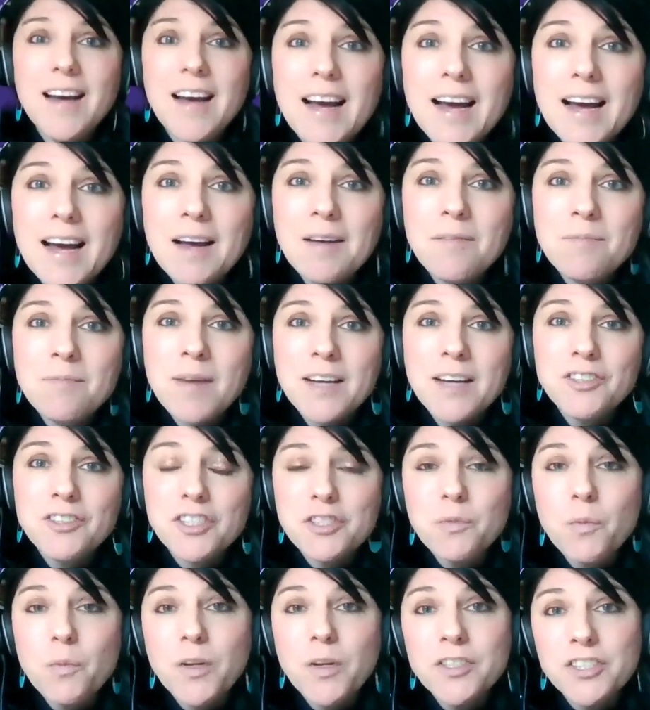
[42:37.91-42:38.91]
I
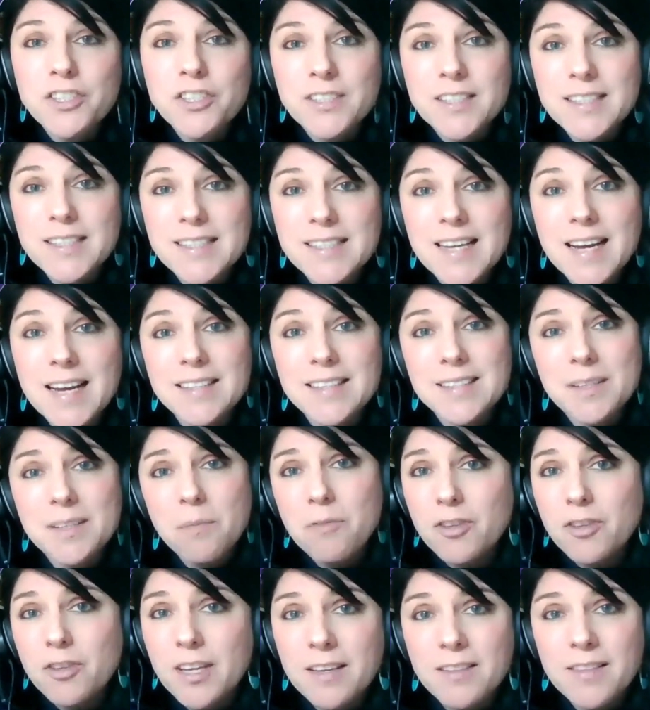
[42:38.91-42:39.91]
just wondered, is that
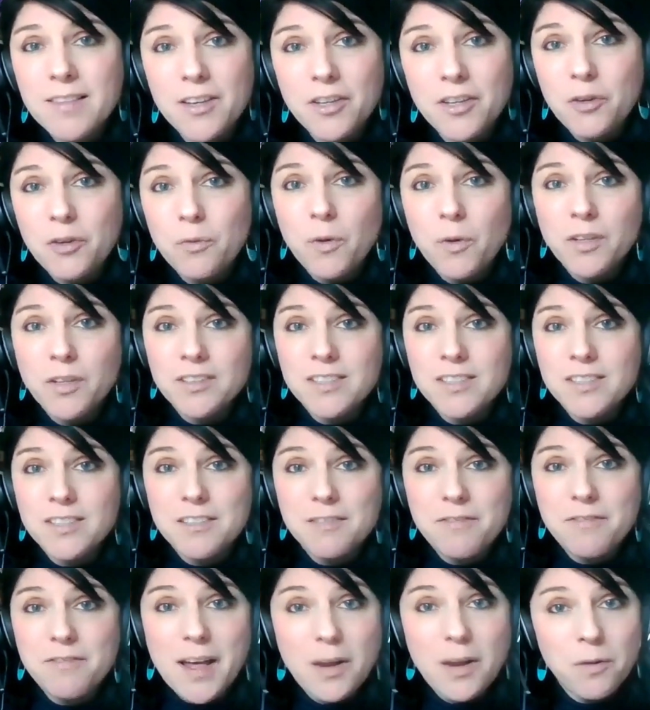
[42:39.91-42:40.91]
something that you want to
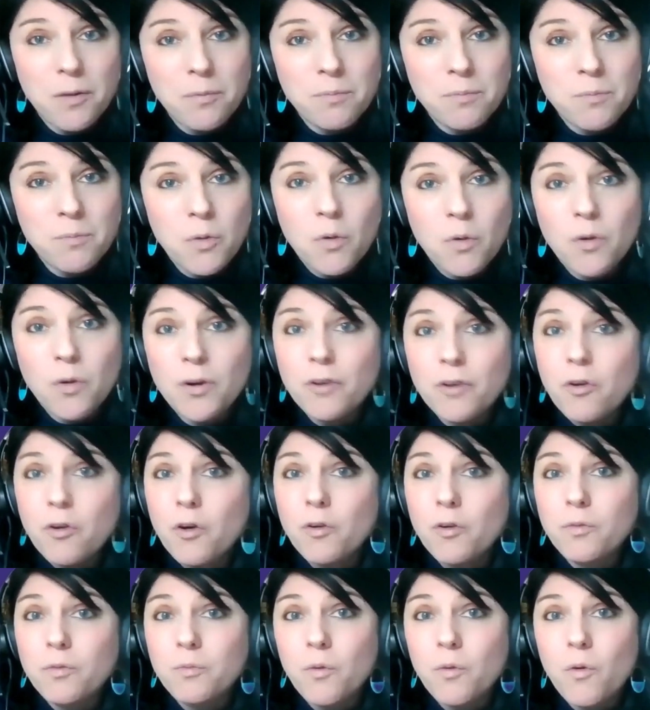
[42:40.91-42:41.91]
develop
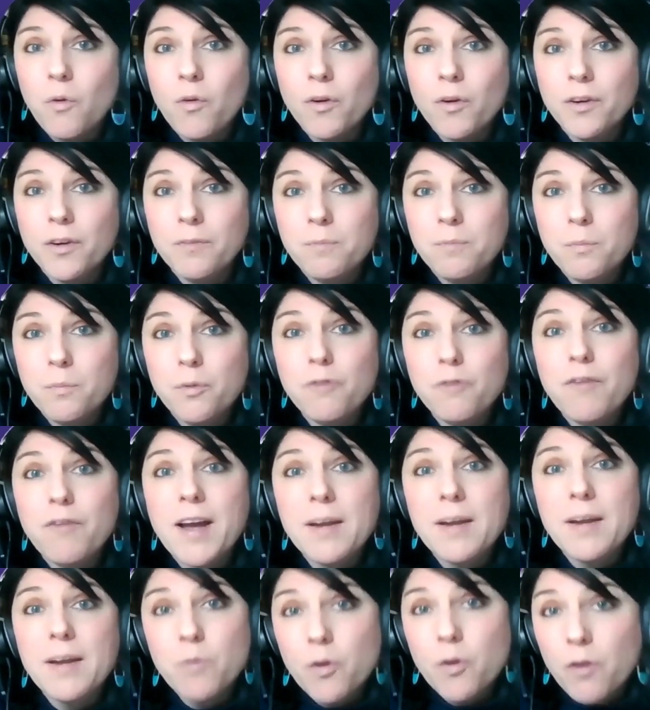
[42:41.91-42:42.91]
more or
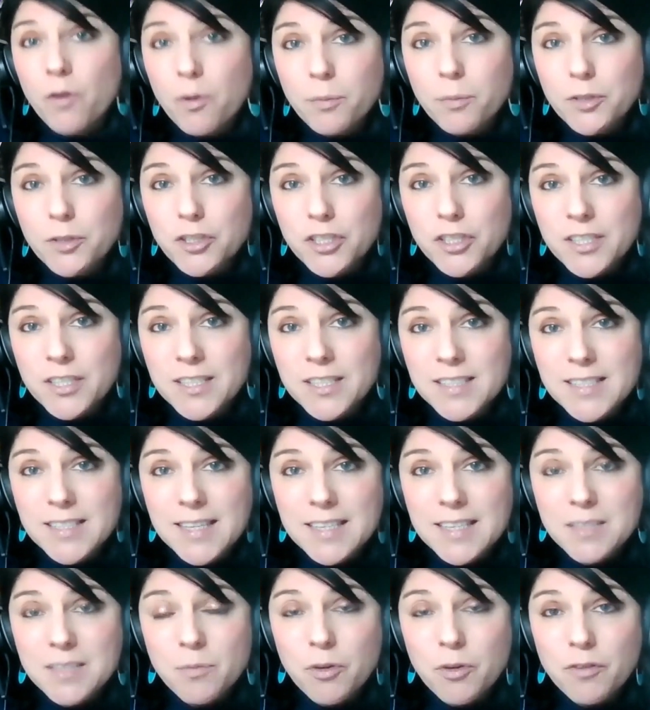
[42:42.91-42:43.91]
provide more
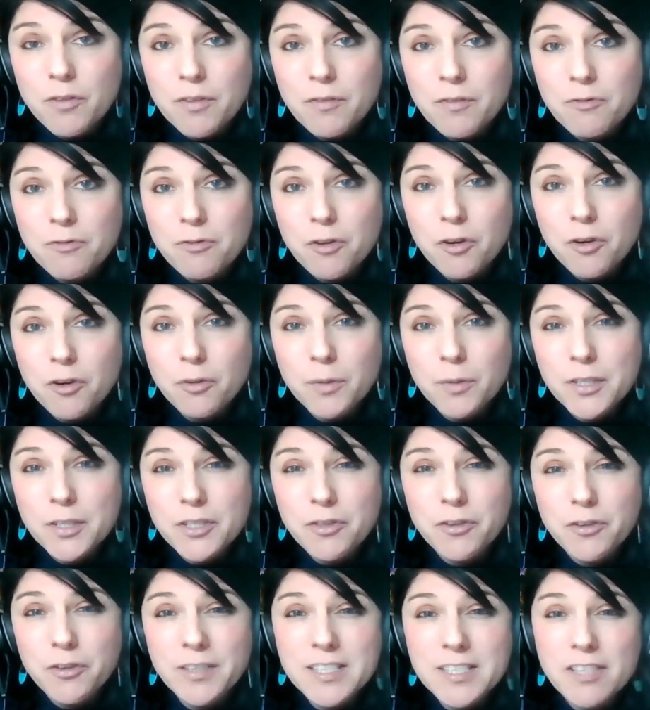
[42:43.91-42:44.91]
opportunities moving forward?
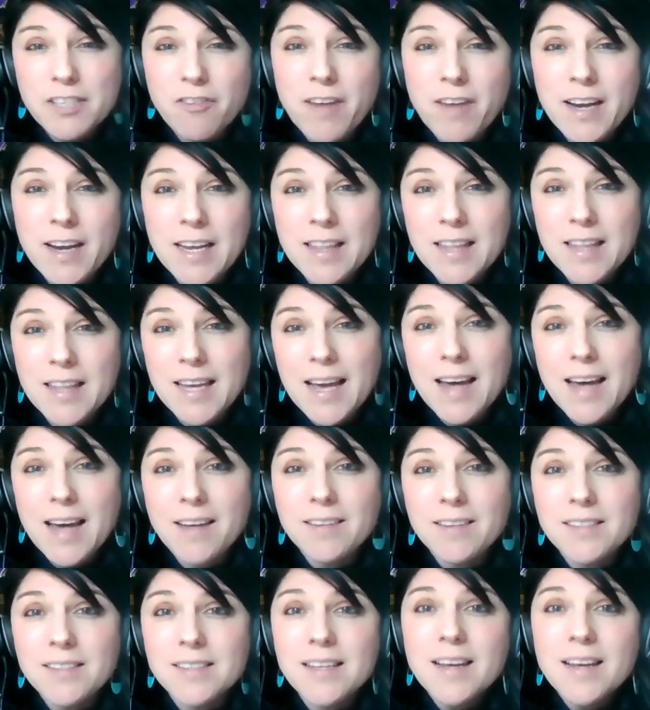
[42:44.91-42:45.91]
Or is there anything
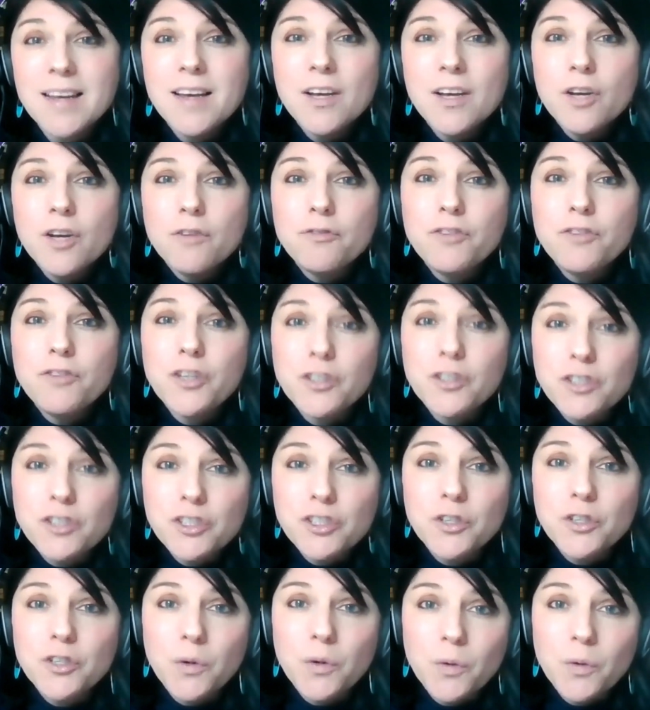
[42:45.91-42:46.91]
else,
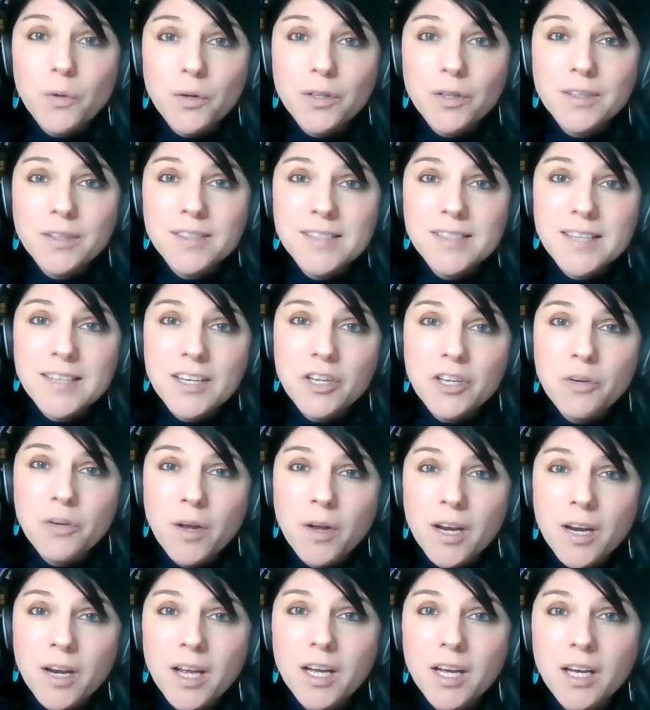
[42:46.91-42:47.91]
future goals that you
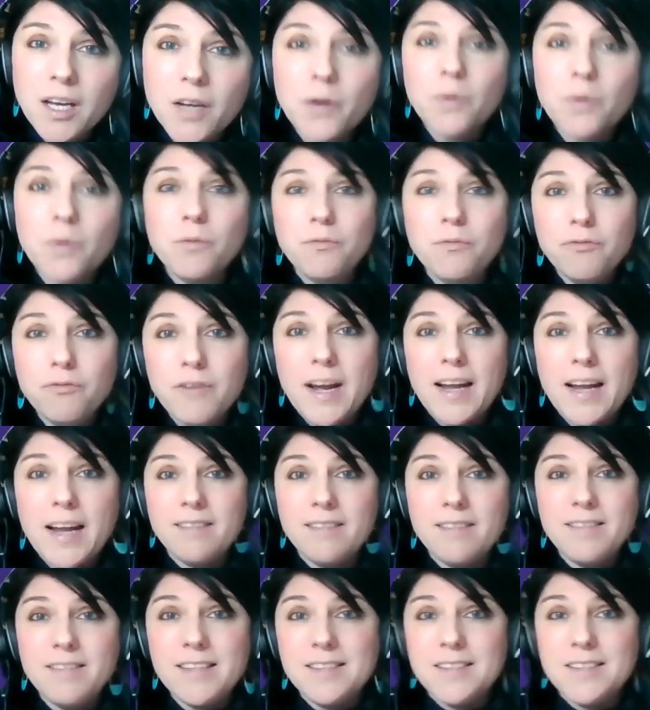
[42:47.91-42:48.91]
want to go, right,
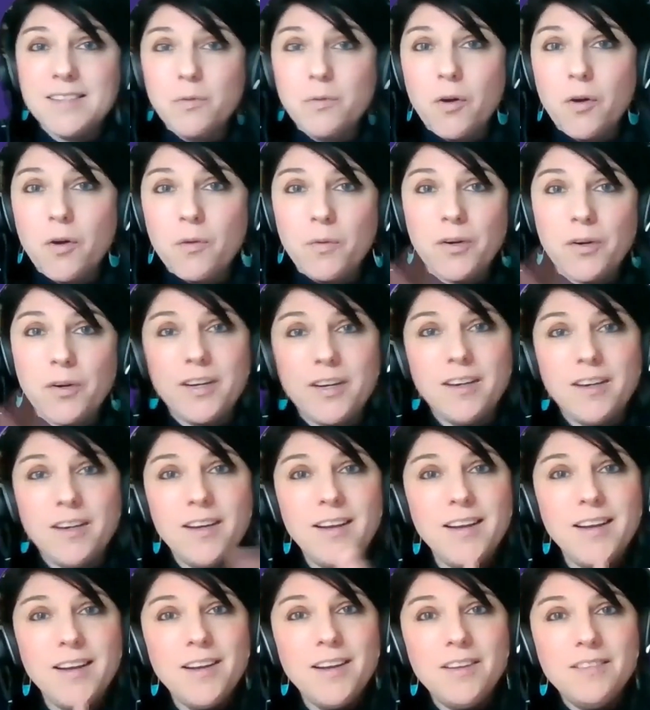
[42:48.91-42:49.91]
this is what
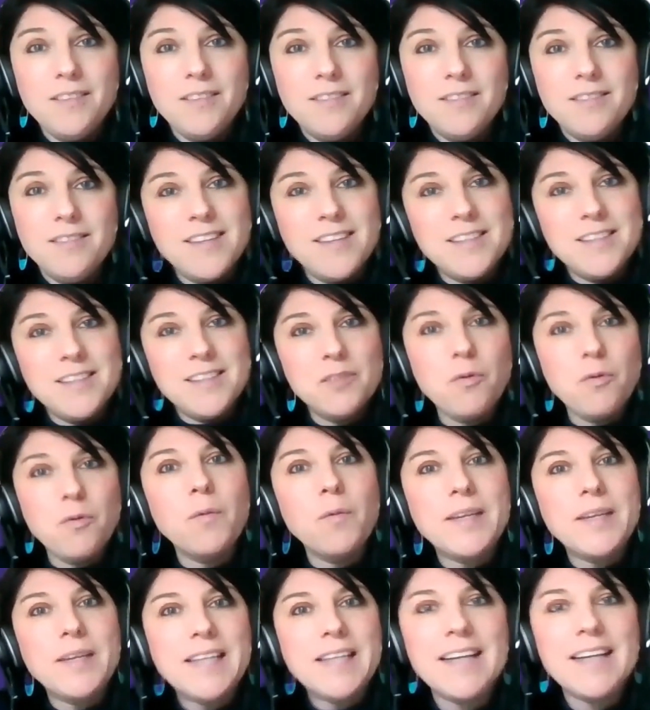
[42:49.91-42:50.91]

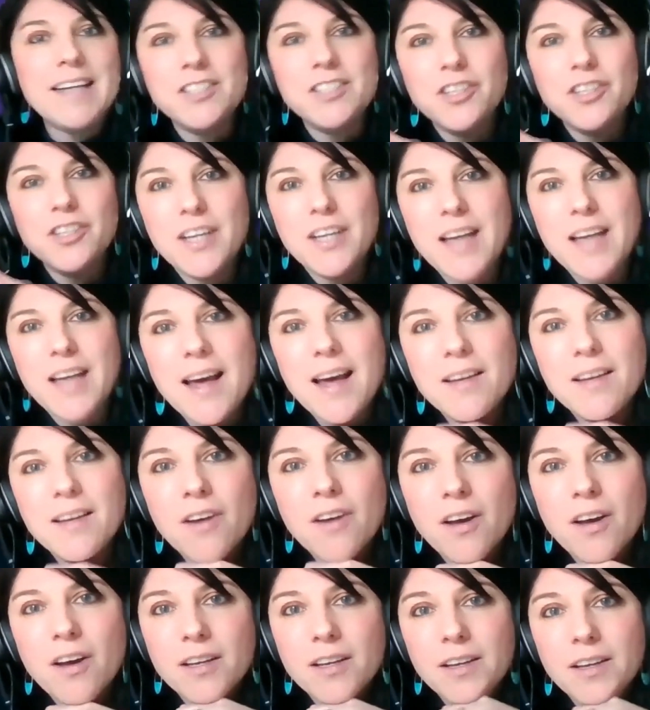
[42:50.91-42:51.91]
we'd like to look at
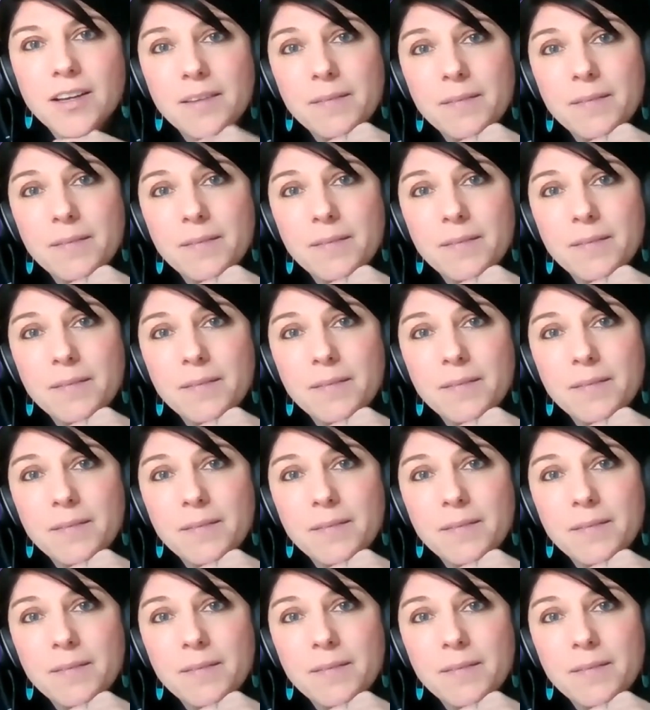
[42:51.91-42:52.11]
now?